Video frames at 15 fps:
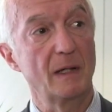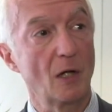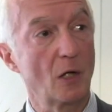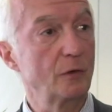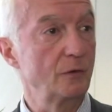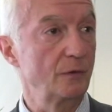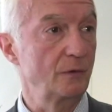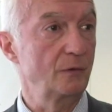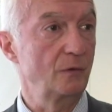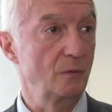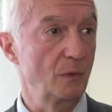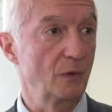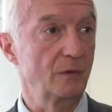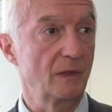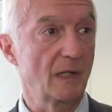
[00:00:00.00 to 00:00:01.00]
others to
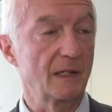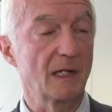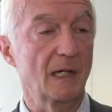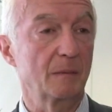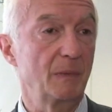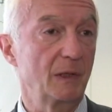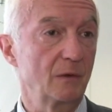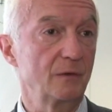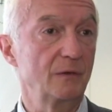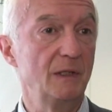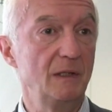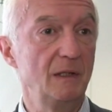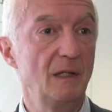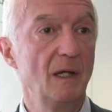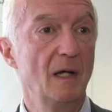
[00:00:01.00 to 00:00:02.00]
mount an attack, because
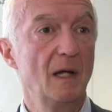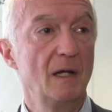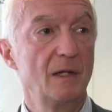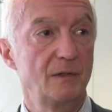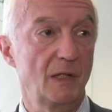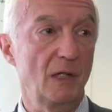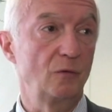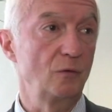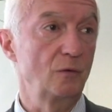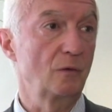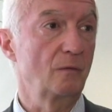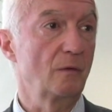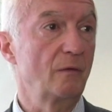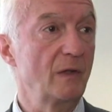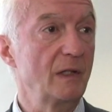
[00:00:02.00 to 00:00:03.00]
the status
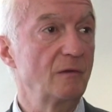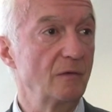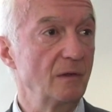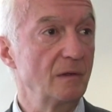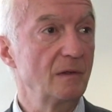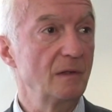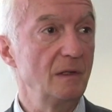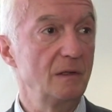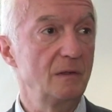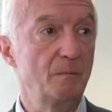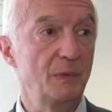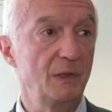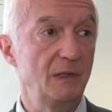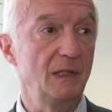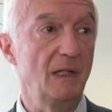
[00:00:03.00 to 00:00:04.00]
of a veteran is
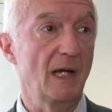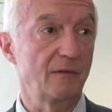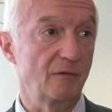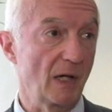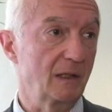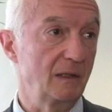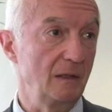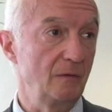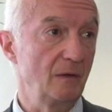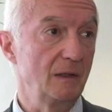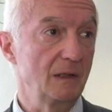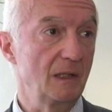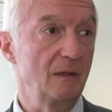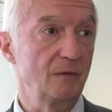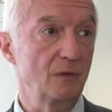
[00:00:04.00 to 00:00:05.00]
pretty attractive
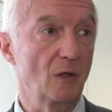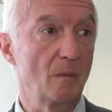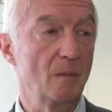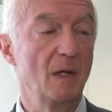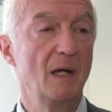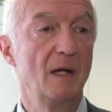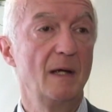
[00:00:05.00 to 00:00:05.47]
and gives some